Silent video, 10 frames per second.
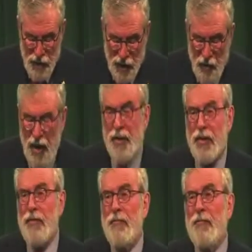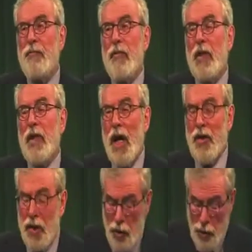The great and
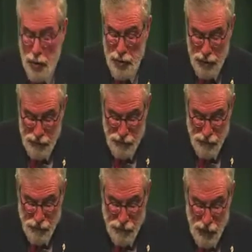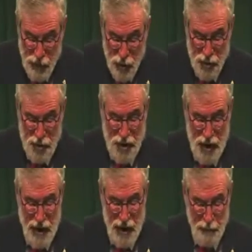the good used to
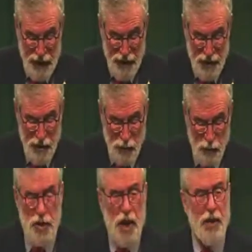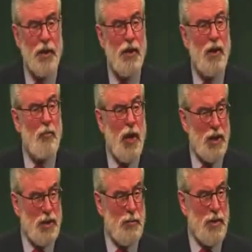say peace was not
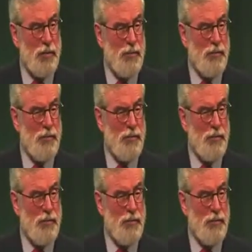possible.